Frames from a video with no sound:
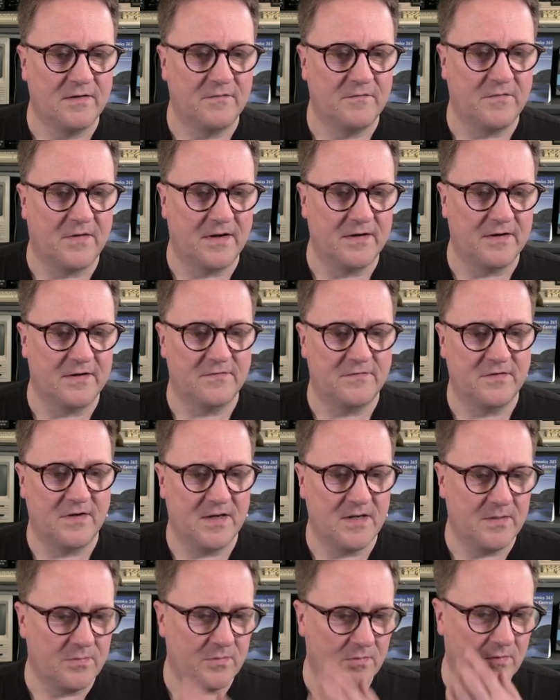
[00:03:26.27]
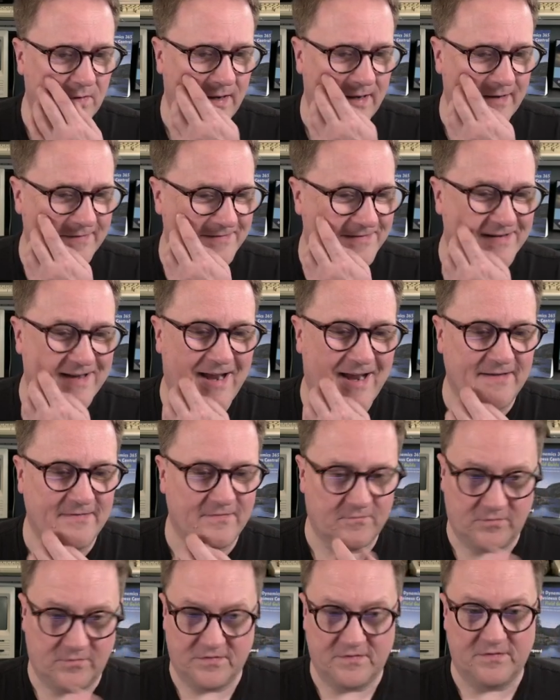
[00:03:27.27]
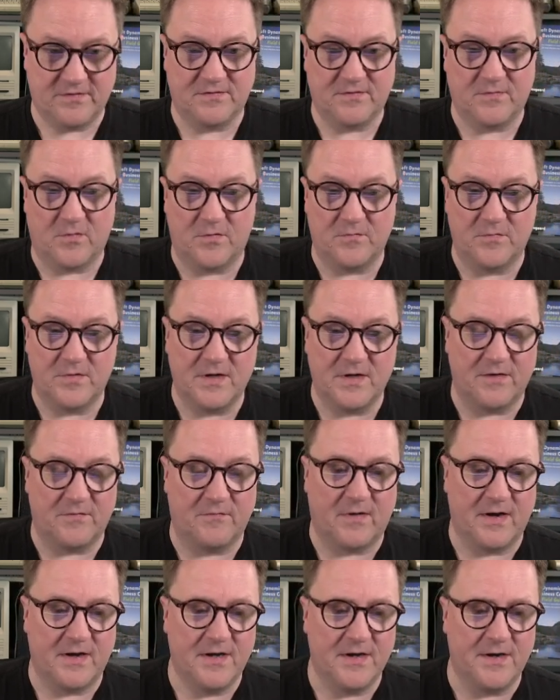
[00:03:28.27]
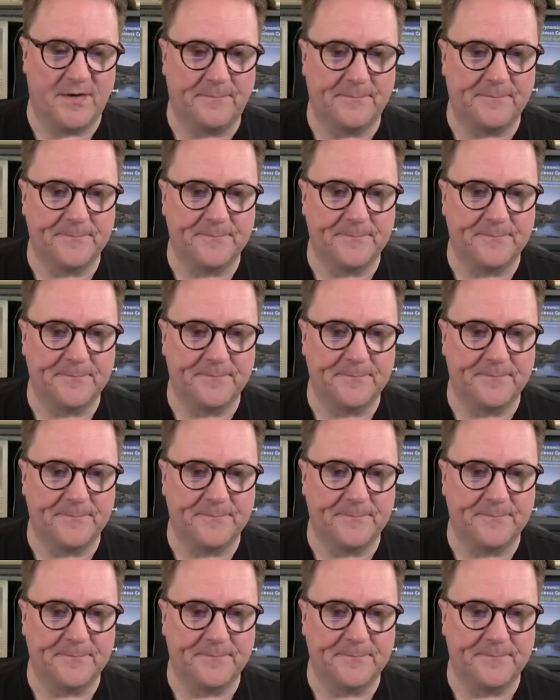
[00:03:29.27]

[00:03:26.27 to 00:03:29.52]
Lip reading: find the table, and task, which is the one we did right here.